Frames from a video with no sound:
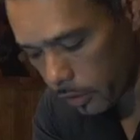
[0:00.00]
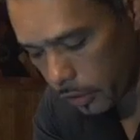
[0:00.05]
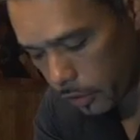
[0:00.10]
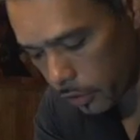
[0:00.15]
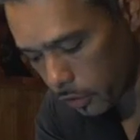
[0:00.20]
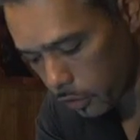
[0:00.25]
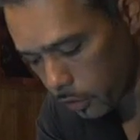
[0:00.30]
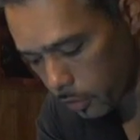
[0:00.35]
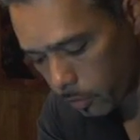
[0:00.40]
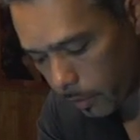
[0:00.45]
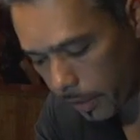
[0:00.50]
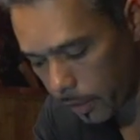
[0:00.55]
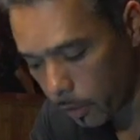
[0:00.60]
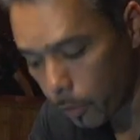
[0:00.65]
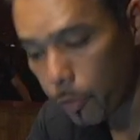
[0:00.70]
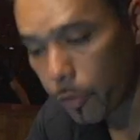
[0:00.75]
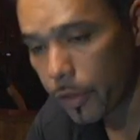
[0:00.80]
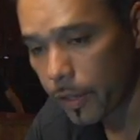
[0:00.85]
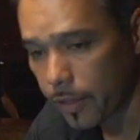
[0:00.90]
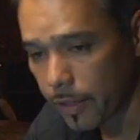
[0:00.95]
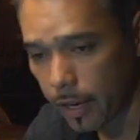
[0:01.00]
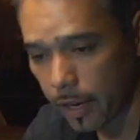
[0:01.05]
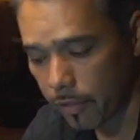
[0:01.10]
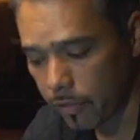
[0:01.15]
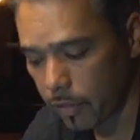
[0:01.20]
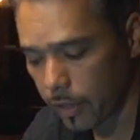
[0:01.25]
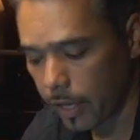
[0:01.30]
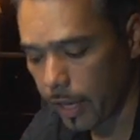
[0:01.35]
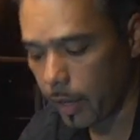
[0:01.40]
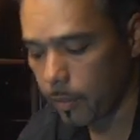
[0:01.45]
you can shoot right over it, and then
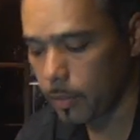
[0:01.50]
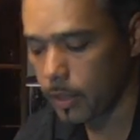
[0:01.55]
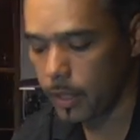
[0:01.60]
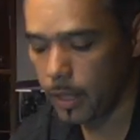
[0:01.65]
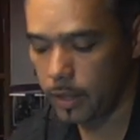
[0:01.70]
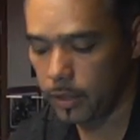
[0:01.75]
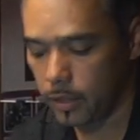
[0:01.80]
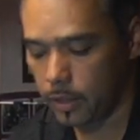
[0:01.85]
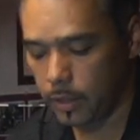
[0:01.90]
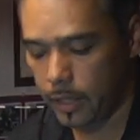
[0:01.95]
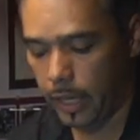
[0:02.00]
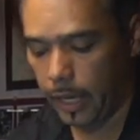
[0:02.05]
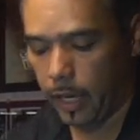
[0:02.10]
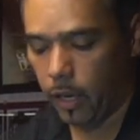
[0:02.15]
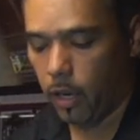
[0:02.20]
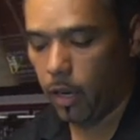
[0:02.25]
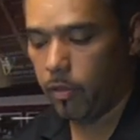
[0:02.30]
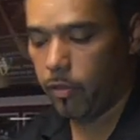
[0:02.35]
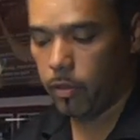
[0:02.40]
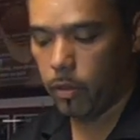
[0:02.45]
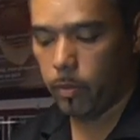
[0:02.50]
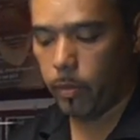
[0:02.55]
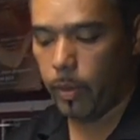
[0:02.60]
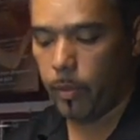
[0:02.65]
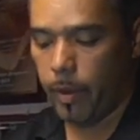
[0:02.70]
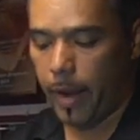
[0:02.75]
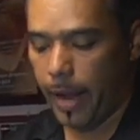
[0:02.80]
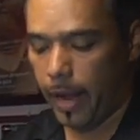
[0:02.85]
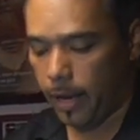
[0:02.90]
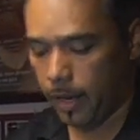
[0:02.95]
after the game's done, just take it off or
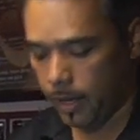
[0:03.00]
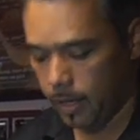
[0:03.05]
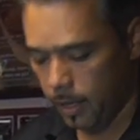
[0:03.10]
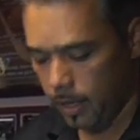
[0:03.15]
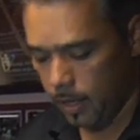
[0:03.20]
re-rack.